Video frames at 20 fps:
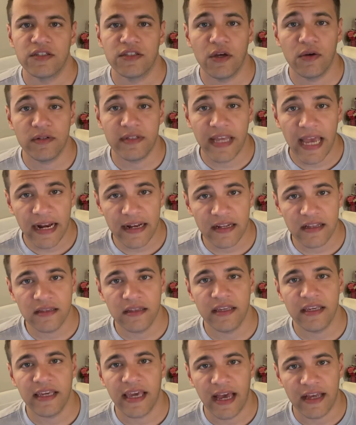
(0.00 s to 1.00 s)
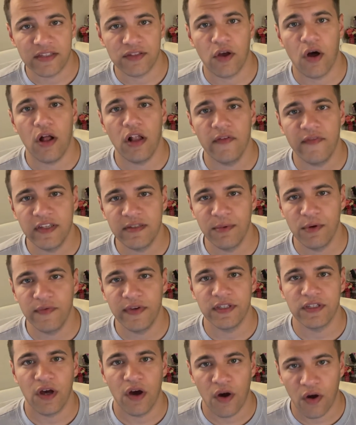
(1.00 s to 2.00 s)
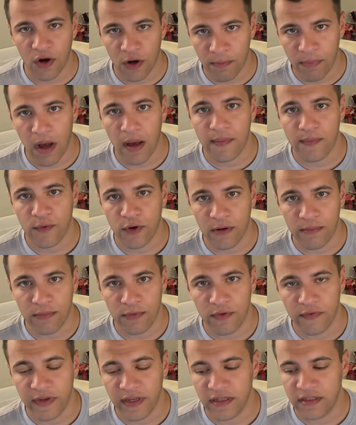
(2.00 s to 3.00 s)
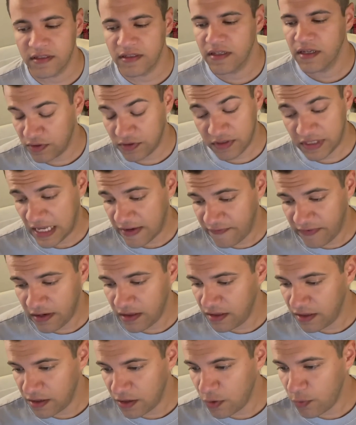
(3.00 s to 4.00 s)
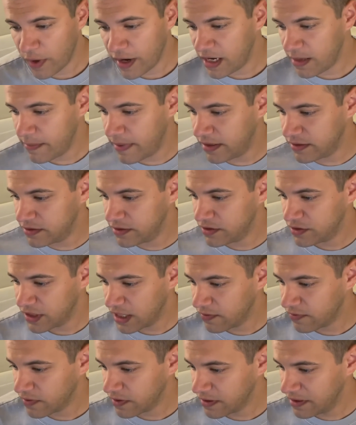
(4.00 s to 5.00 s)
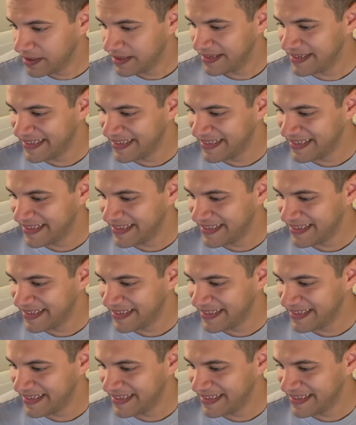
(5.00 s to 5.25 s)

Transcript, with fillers: So technically, yes, all of his movies are popcorn movies. There's definitely no weighty message ever,